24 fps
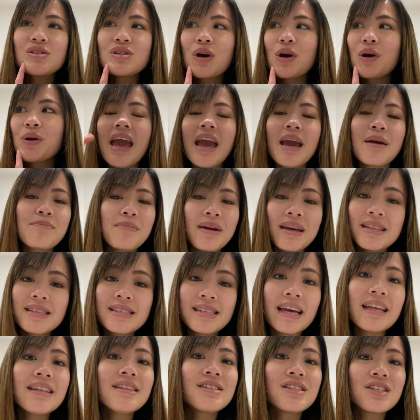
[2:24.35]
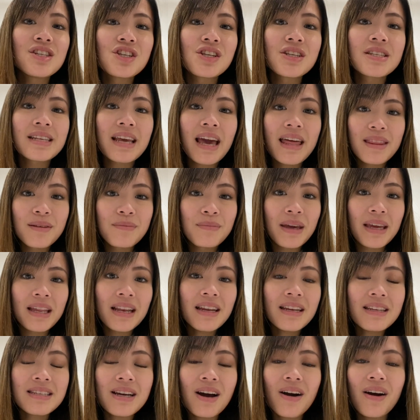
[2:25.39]
So it made sense to just get them in
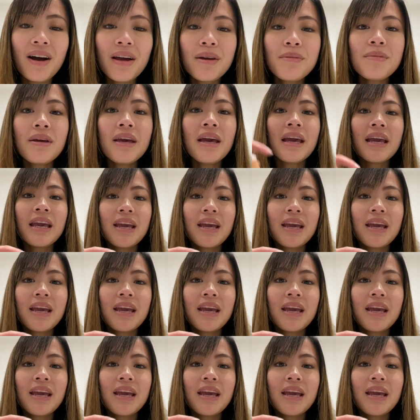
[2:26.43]
in time,